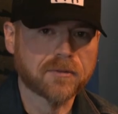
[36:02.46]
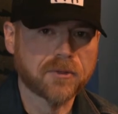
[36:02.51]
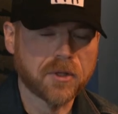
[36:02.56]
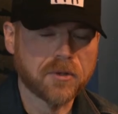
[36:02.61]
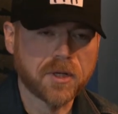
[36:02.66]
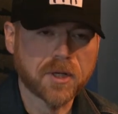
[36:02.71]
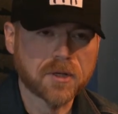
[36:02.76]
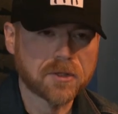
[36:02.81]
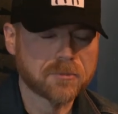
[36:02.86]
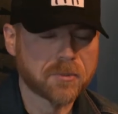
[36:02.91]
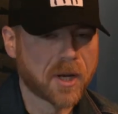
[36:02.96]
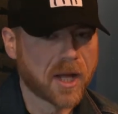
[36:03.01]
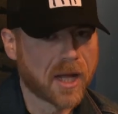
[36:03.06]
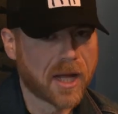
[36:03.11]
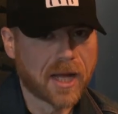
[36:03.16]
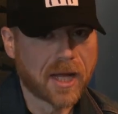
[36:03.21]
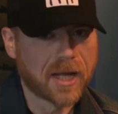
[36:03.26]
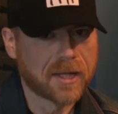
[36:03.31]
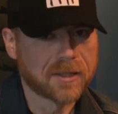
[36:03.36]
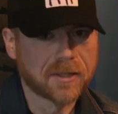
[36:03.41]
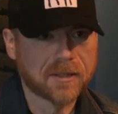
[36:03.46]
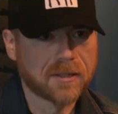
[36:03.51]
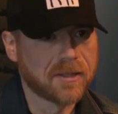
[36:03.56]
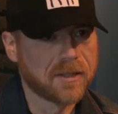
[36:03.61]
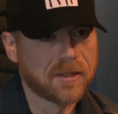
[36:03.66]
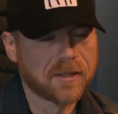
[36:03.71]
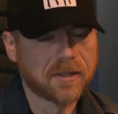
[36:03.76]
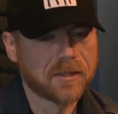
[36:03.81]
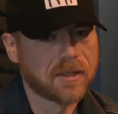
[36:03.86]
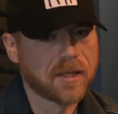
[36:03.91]
few years, but I,
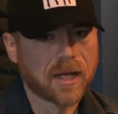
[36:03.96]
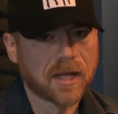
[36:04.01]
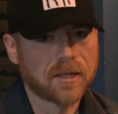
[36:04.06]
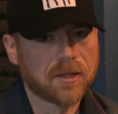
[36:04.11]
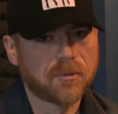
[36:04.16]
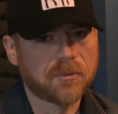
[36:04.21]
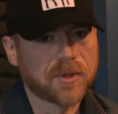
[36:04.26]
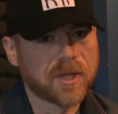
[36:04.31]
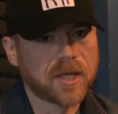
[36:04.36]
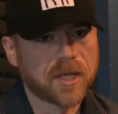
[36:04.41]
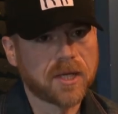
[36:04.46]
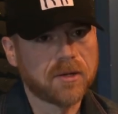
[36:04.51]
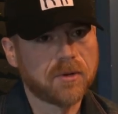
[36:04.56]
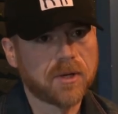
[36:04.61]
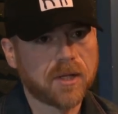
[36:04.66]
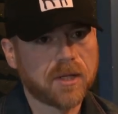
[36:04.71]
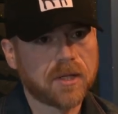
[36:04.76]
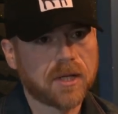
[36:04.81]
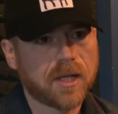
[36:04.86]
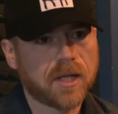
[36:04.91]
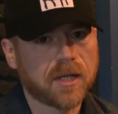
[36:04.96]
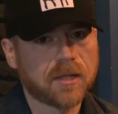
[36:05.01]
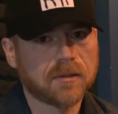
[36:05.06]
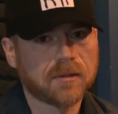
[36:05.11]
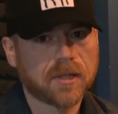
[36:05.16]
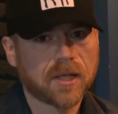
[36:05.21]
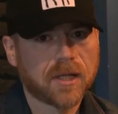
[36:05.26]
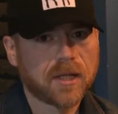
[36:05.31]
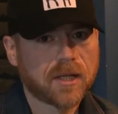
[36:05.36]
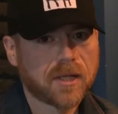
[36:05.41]
I don't think he'd really
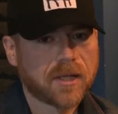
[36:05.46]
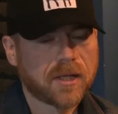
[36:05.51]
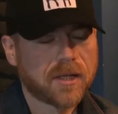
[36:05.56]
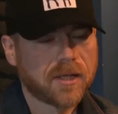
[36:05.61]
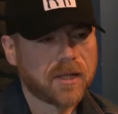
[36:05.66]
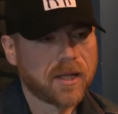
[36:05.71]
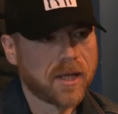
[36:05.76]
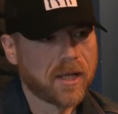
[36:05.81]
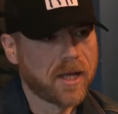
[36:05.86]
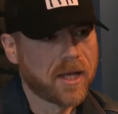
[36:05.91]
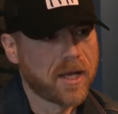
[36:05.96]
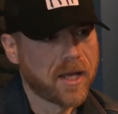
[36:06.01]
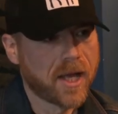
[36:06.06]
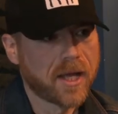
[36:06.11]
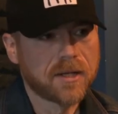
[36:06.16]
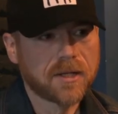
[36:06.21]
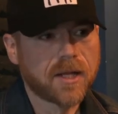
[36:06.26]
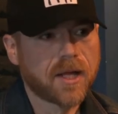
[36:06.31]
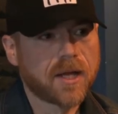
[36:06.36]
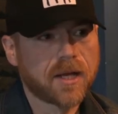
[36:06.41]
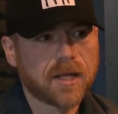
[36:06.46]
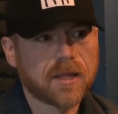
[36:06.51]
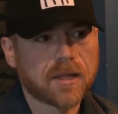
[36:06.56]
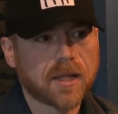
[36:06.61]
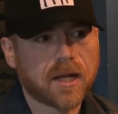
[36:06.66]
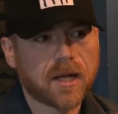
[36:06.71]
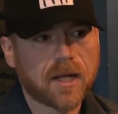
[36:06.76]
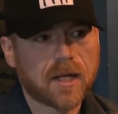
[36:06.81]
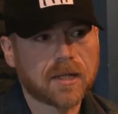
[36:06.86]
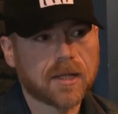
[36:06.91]
done. He hadn't done
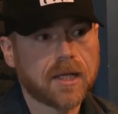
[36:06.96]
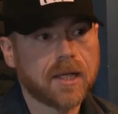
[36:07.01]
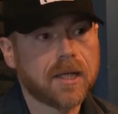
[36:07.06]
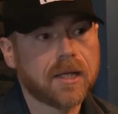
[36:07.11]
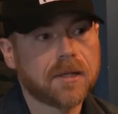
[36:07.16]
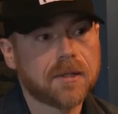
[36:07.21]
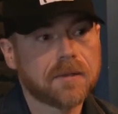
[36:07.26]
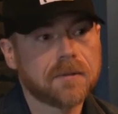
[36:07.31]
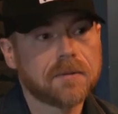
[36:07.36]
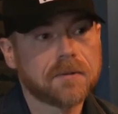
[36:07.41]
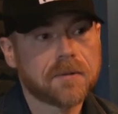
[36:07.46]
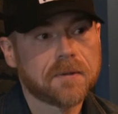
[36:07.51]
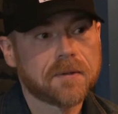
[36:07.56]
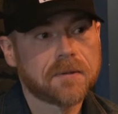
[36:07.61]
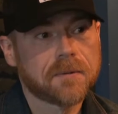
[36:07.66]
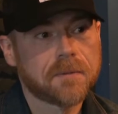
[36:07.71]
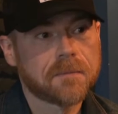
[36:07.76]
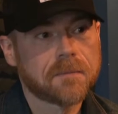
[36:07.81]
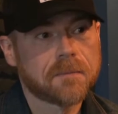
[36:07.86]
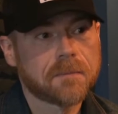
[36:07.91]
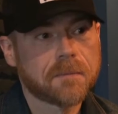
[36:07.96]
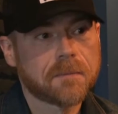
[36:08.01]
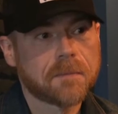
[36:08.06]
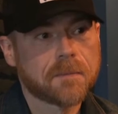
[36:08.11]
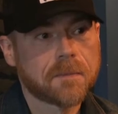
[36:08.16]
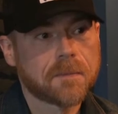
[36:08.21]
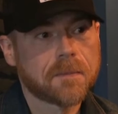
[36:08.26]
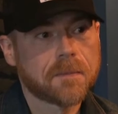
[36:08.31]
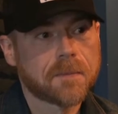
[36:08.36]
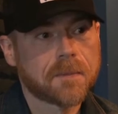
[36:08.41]
anything like that. I thought it was
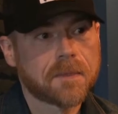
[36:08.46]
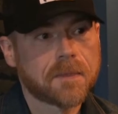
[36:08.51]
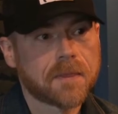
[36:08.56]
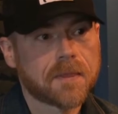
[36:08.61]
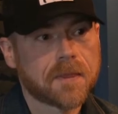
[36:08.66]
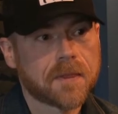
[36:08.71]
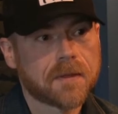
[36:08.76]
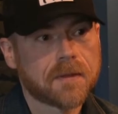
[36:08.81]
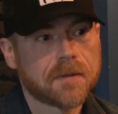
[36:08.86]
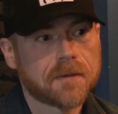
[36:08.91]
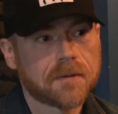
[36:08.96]
kind of funny though